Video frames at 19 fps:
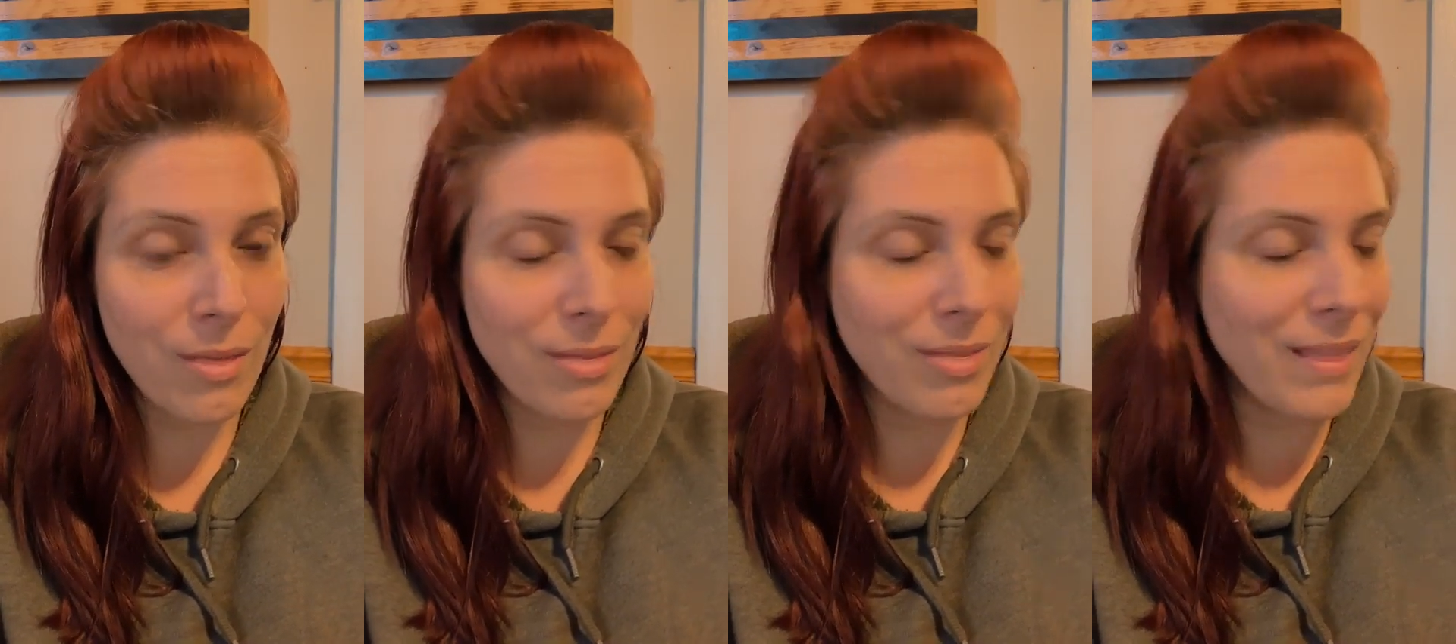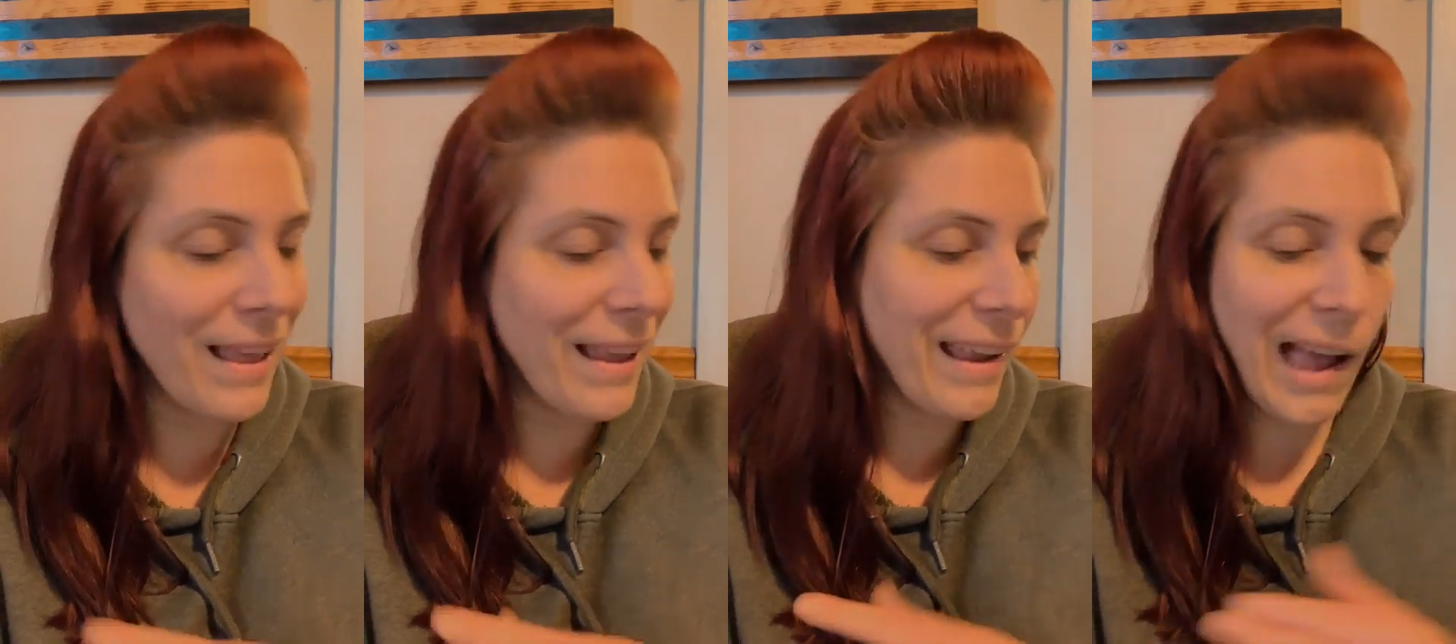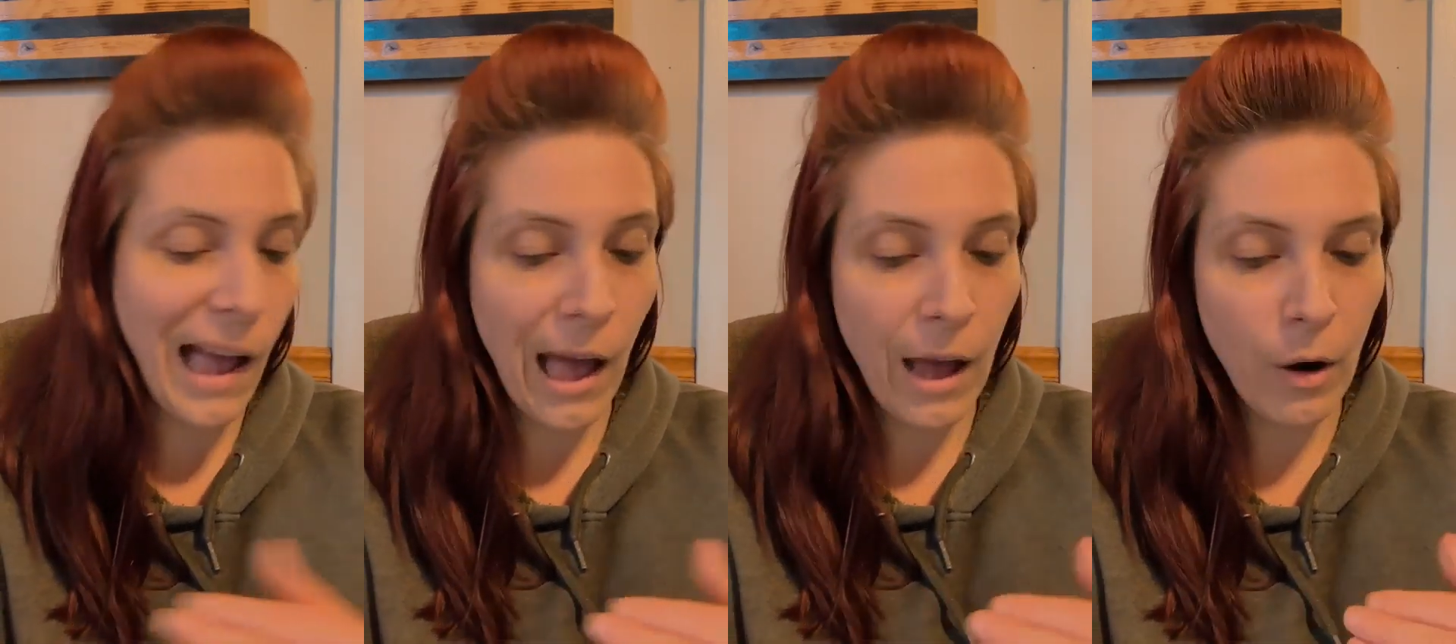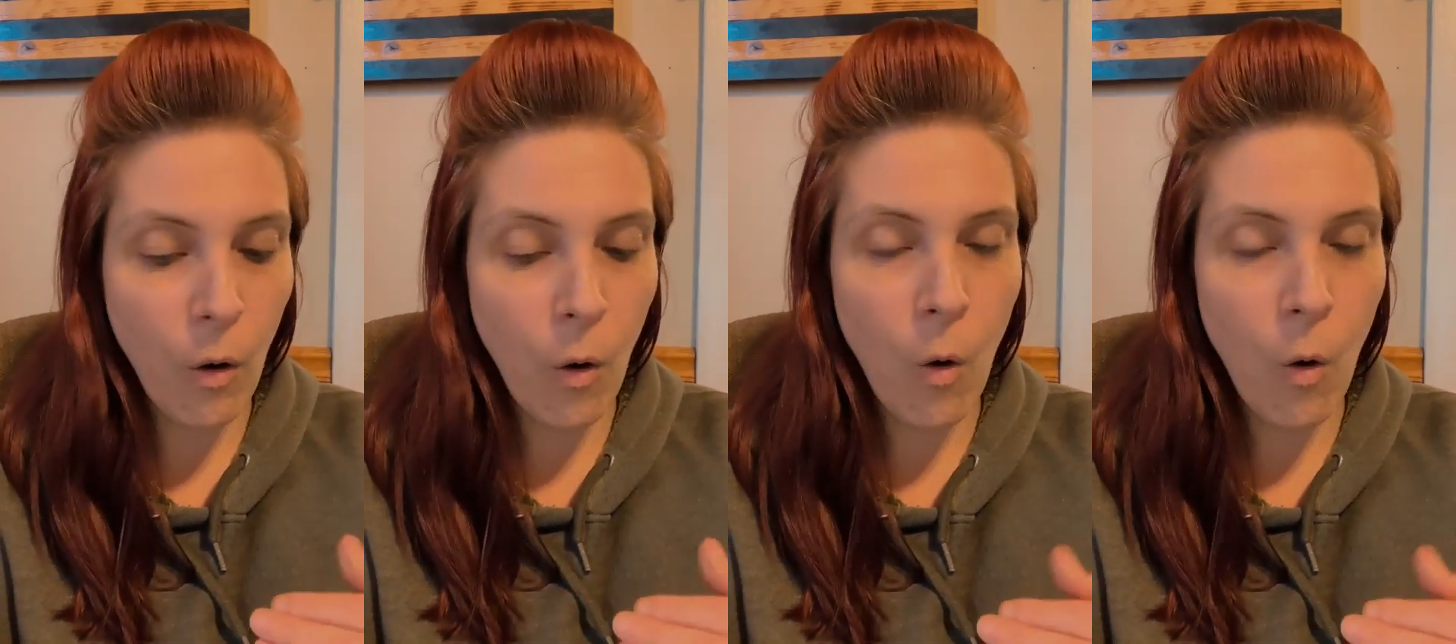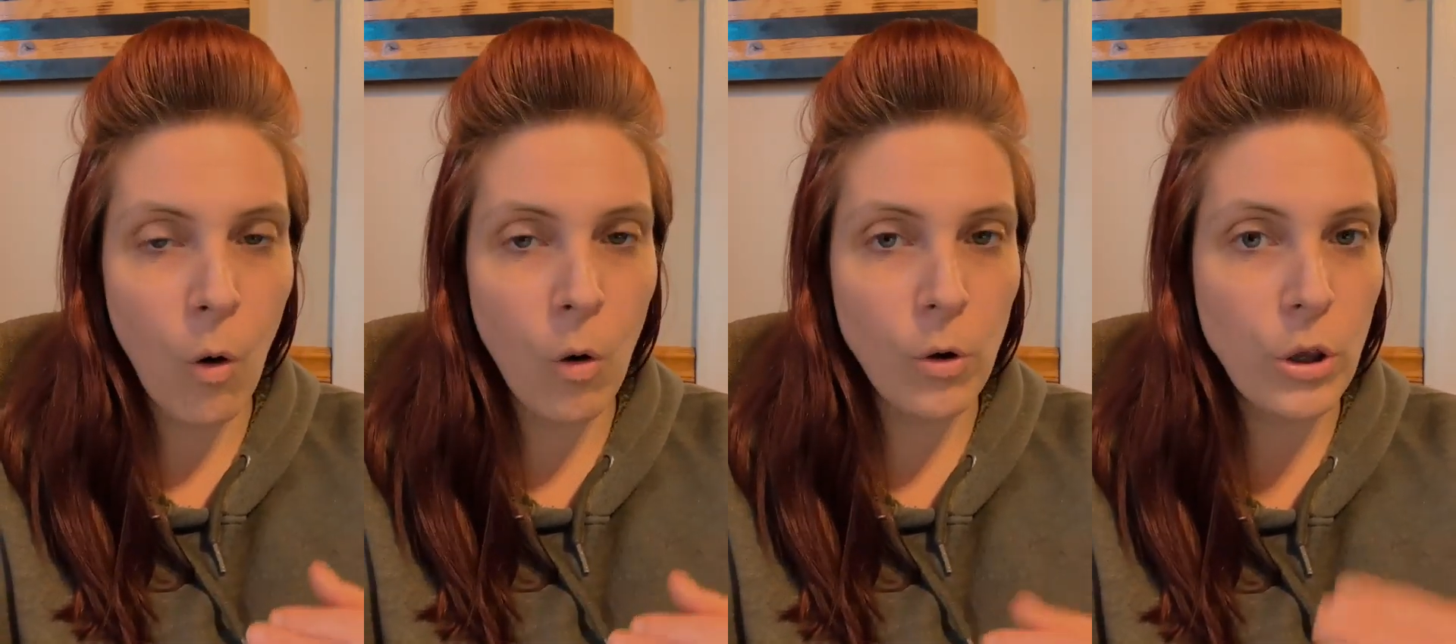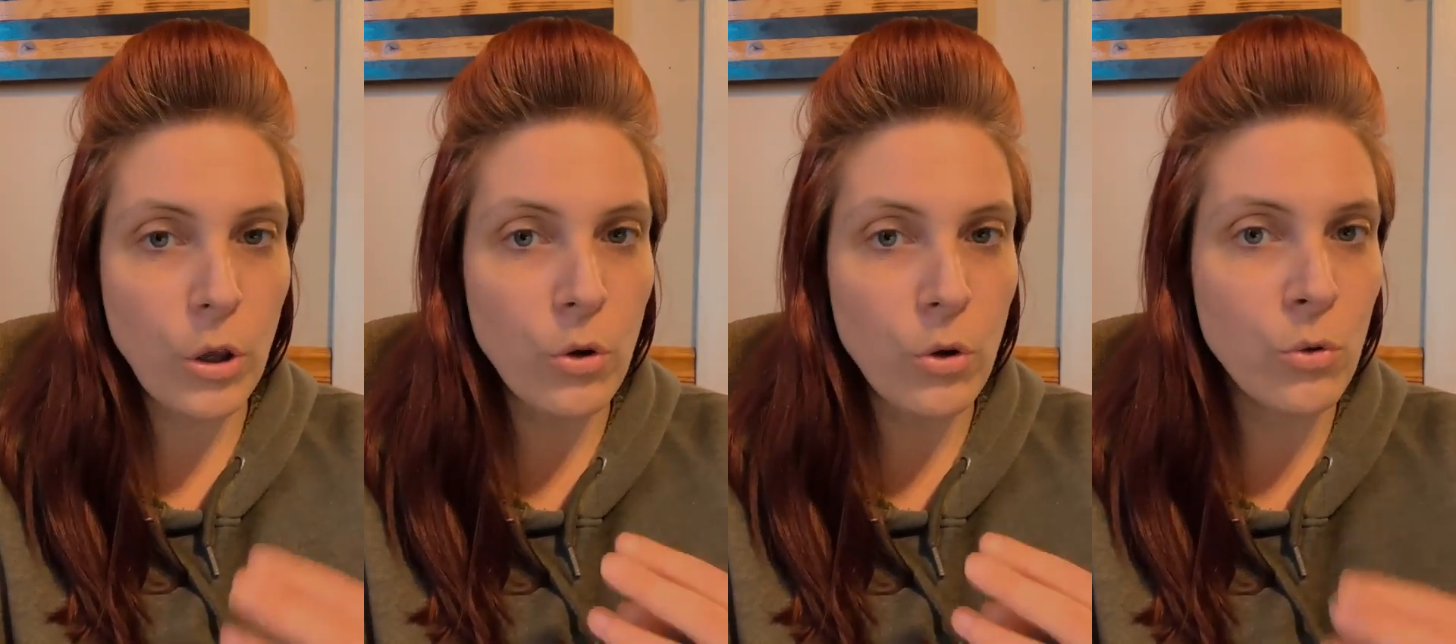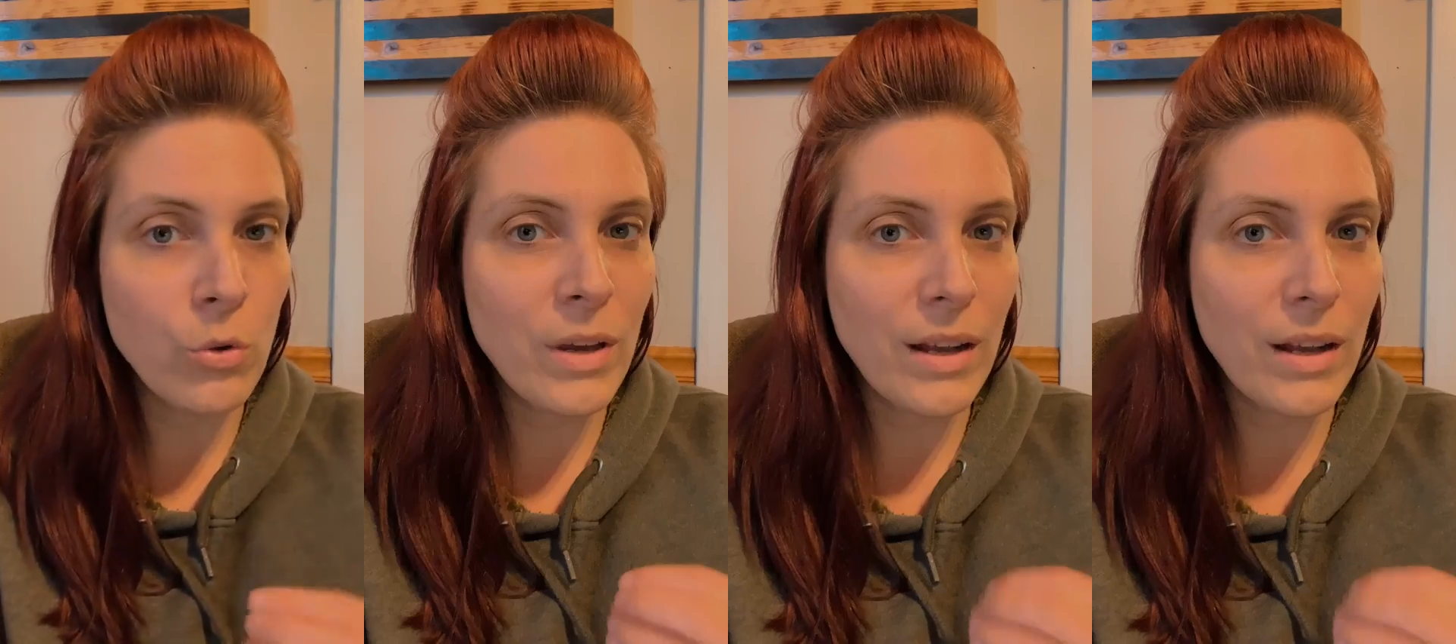Like, at all. You